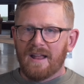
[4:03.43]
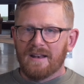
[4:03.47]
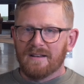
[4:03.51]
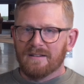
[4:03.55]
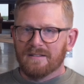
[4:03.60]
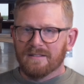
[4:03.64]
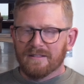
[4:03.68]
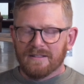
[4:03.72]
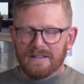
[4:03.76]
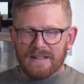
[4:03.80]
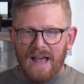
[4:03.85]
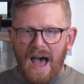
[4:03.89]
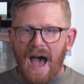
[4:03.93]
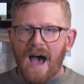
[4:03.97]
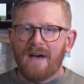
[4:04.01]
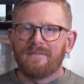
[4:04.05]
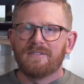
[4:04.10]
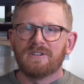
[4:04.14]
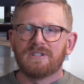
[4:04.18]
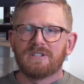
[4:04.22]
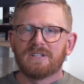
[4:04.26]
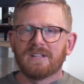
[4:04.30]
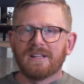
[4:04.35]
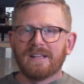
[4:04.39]
and
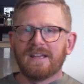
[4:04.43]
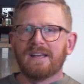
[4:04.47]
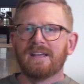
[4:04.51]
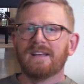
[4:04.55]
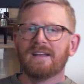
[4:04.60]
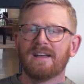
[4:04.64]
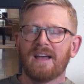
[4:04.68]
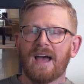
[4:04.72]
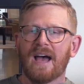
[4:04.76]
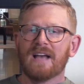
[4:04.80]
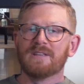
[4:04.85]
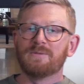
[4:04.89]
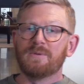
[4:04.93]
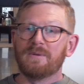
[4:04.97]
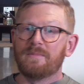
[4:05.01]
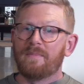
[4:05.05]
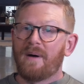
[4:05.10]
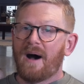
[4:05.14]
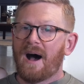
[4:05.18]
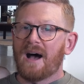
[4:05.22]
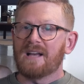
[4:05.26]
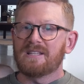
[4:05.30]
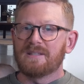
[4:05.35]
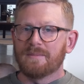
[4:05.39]
lavishly as we
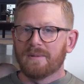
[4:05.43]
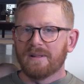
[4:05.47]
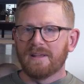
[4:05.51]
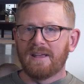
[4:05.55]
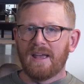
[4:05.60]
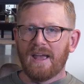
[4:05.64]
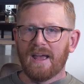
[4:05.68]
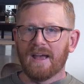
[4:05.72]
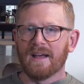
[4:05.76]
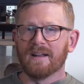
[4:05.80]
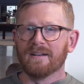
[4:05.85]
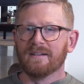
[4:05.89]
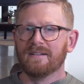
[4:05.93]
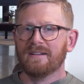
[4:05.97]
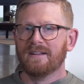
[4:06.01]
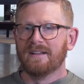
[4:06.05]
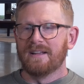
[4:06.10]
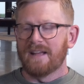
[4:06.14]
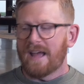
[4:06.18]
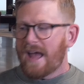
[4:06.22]
possibly can,